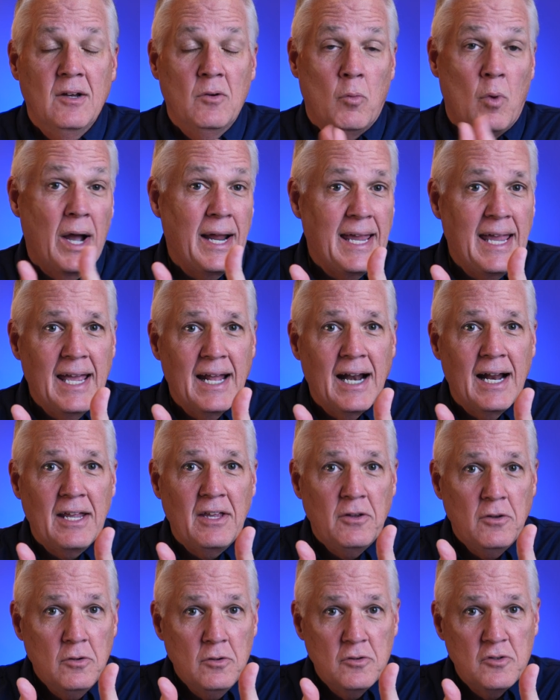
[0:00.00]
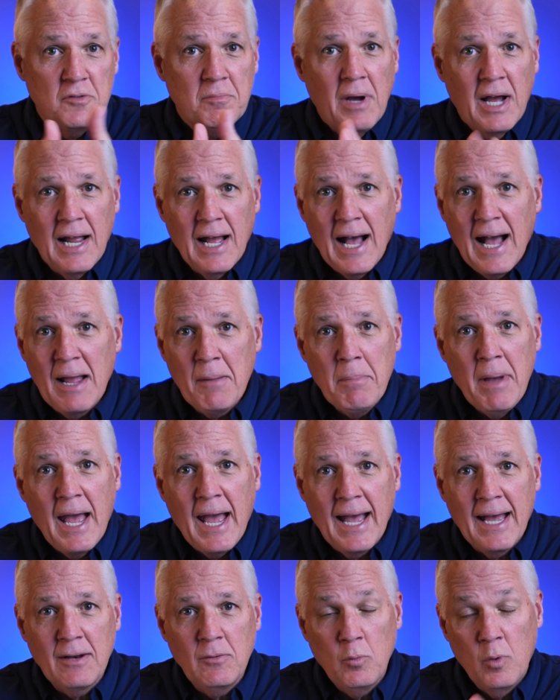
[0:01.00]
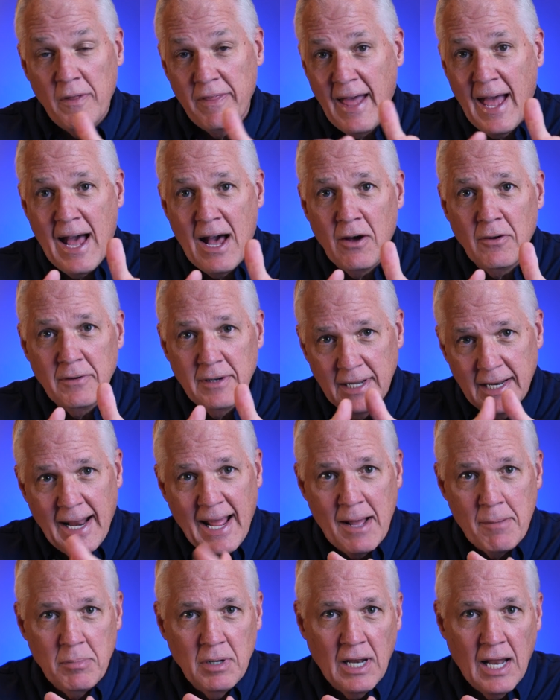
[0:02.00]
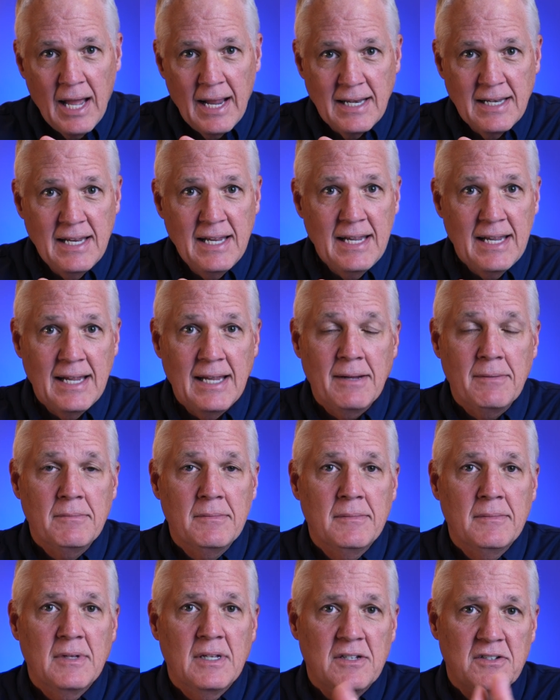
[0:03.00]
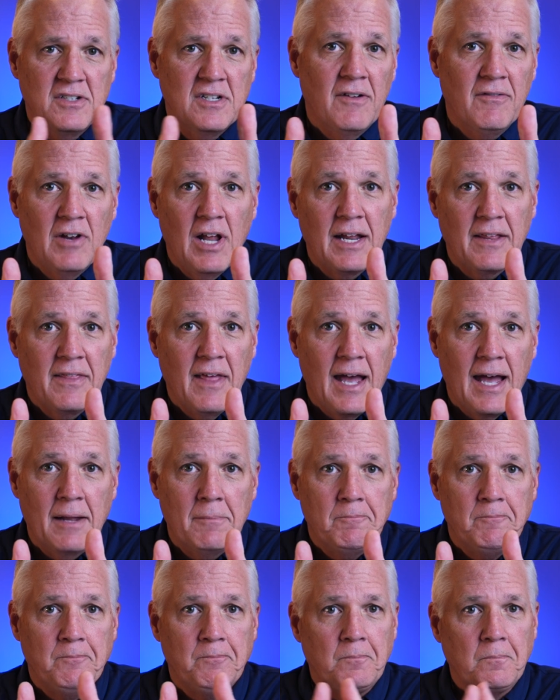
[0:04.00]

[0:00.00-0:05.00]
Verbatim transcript: Why can't I use my iPad without an Apple I D? Stuff like that.